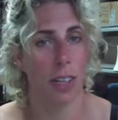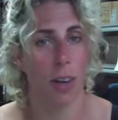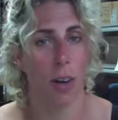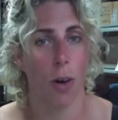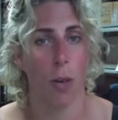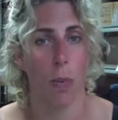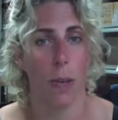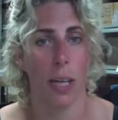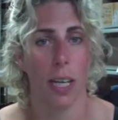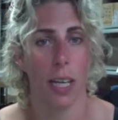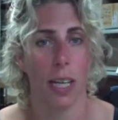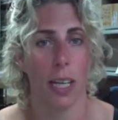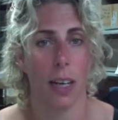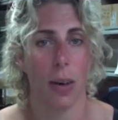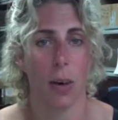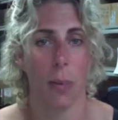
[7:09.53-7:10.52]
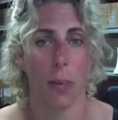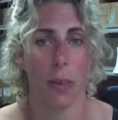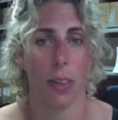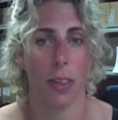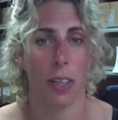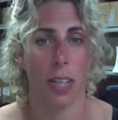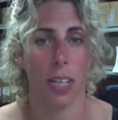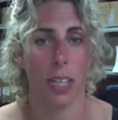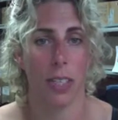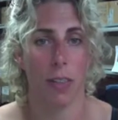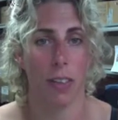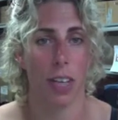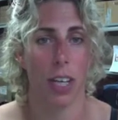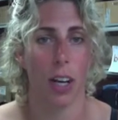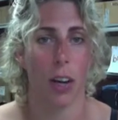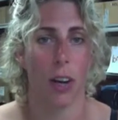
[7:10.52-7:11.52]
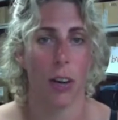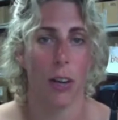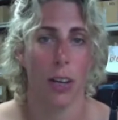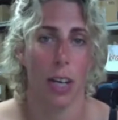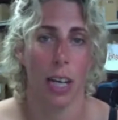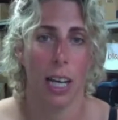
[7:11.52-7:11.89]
I'll be on with the next video